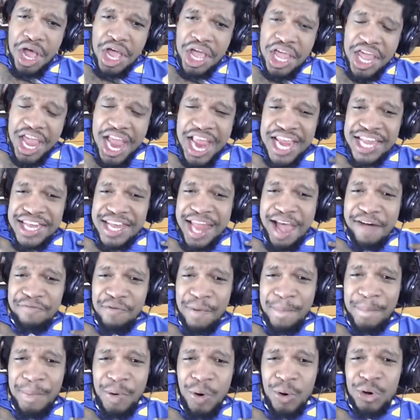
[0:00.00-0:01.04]
He ain't
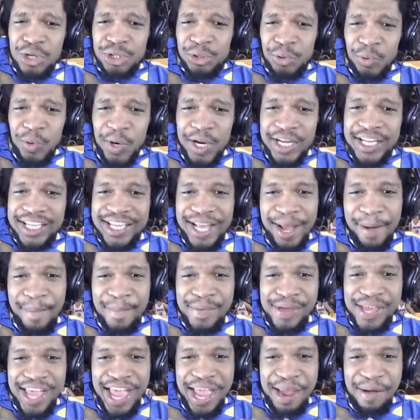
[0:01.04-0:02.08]
never pulled a three in the
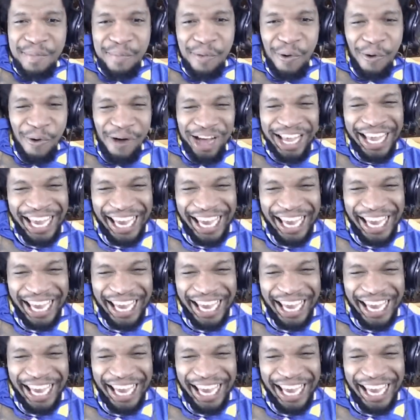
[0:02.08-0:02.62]
NBA, boy.